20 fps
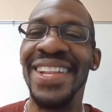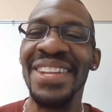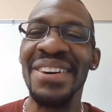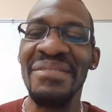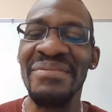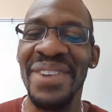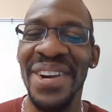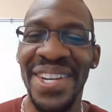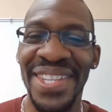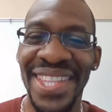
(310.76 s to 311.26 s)
a
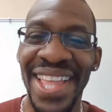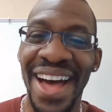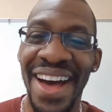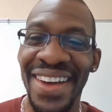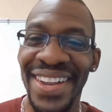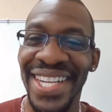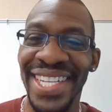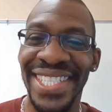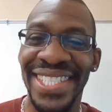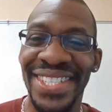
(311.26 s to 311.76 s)
little more
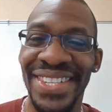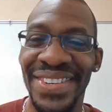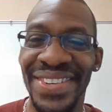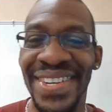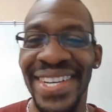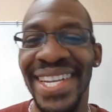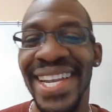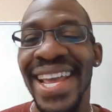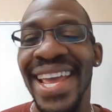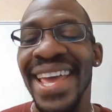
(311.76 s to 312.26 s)
thought into
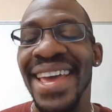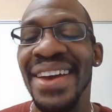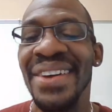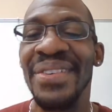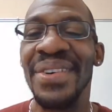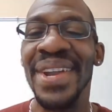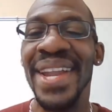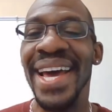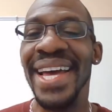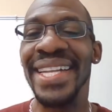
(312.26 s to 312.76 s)
it,
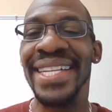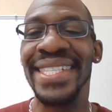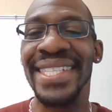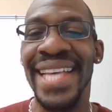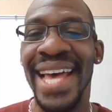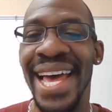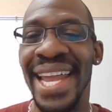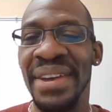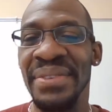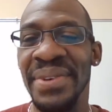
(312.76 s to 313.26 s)
what I
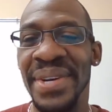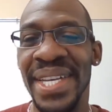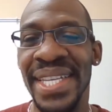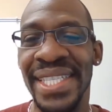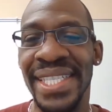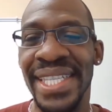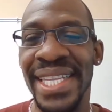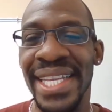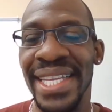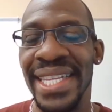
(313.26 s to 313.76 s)
decided
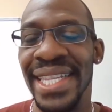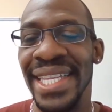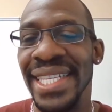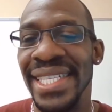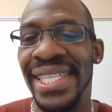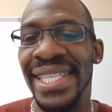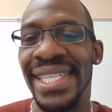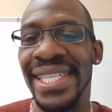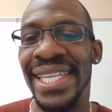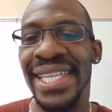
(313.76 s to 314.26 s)
was th
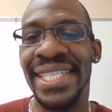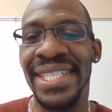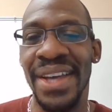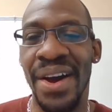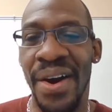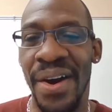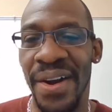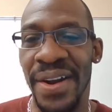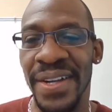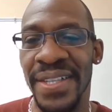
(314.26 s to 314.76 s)
this is his
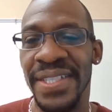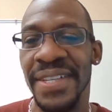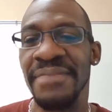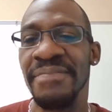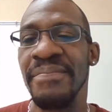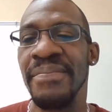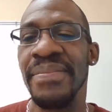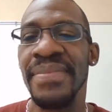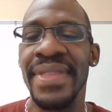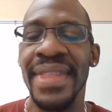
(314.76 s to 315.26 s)
art.
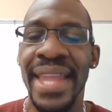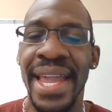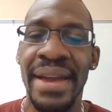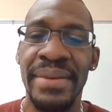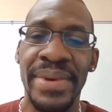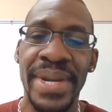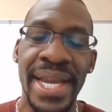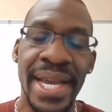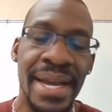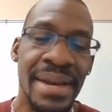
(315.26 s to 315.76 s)

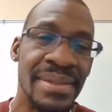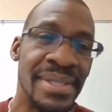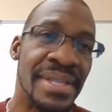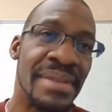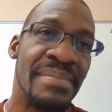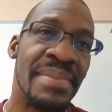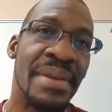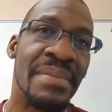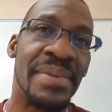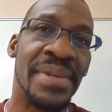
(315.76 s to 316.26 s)
And when it comes
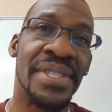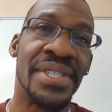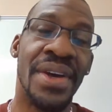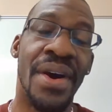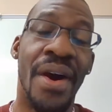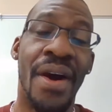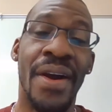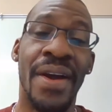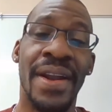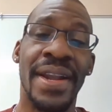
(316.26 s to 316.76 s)
to people's
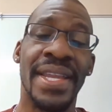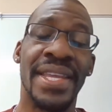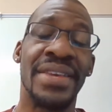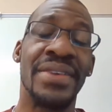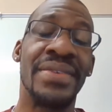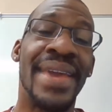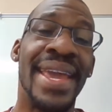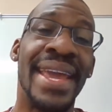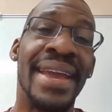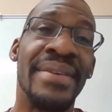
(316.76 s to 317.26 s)
art,
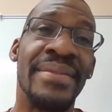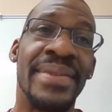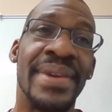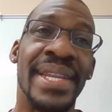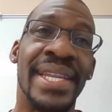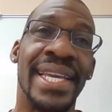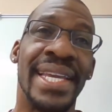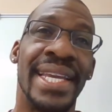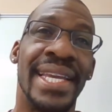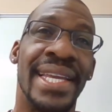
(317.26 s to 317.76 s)
you can't
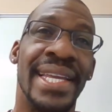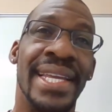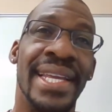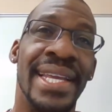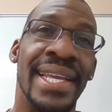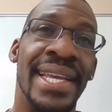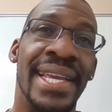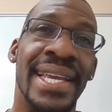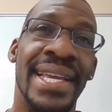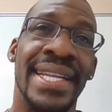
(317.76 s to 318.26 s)
really
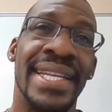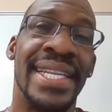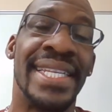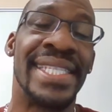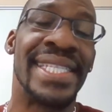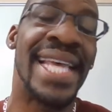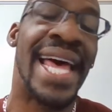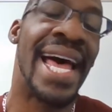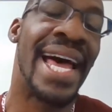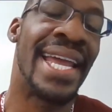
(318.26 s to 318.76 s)

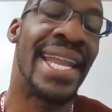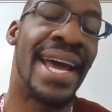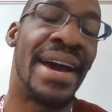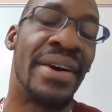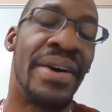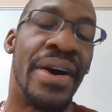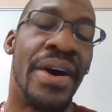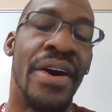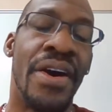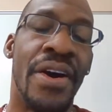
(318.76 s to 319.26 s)
decide
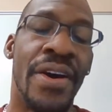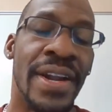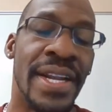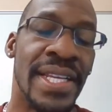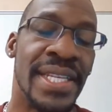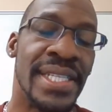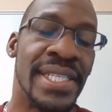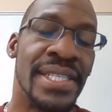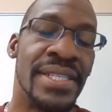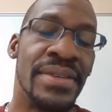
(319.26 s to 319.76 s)
how an
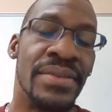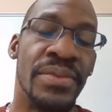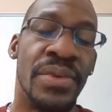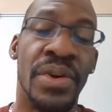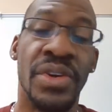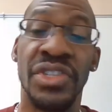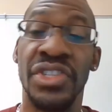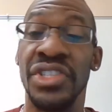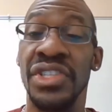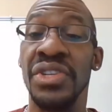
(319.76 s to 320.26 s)
artist
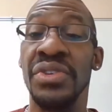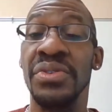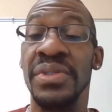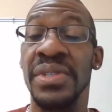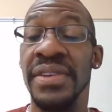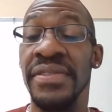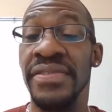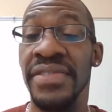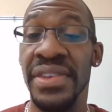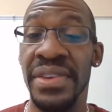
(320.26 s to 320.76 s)
wants you
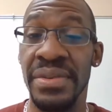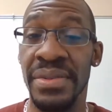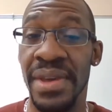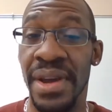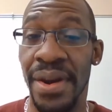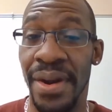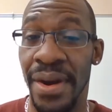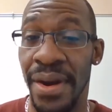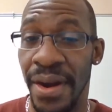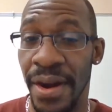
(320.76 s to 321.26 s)
to view
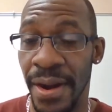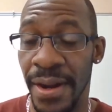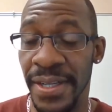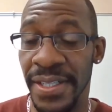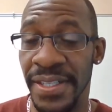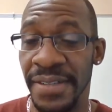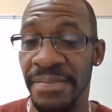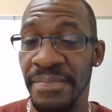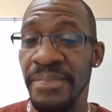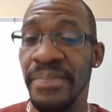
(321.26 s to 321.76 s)
their
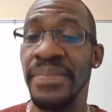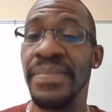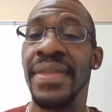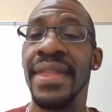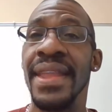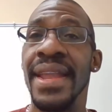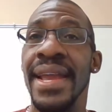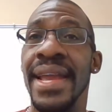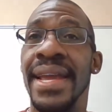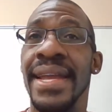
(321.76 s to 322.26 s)
art.
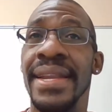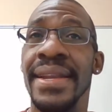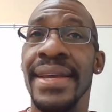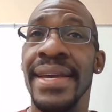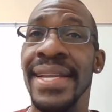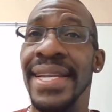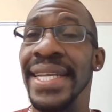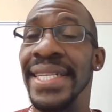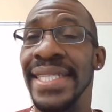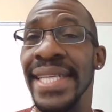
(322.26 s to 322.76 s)
And
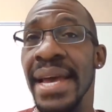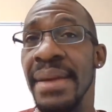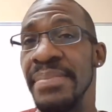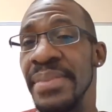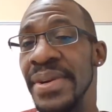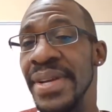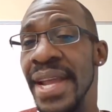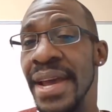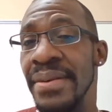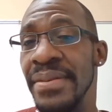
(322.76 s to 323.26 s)
an
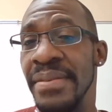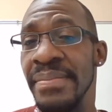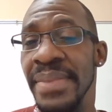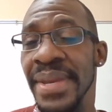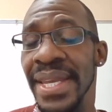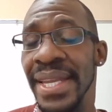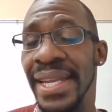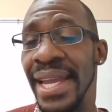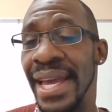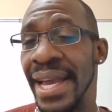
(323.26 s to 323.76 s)
example of that would
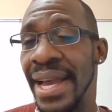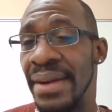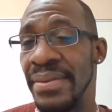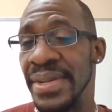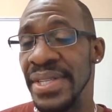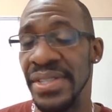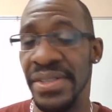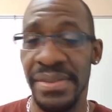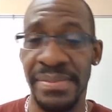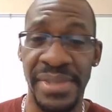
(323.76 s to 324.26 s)
be like I
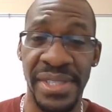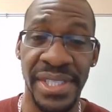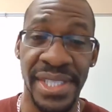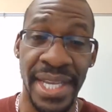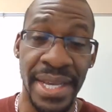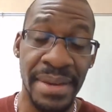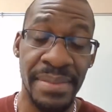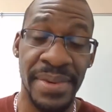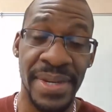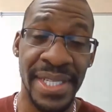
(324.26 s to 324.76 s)
went to a
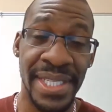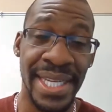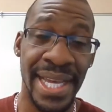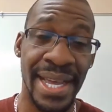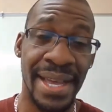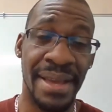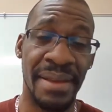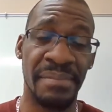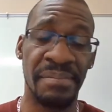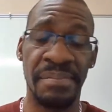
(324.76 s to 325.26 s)
museum one
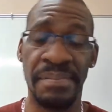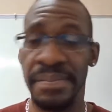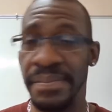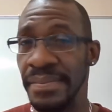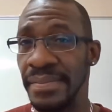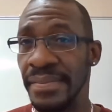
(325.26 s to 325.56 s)
time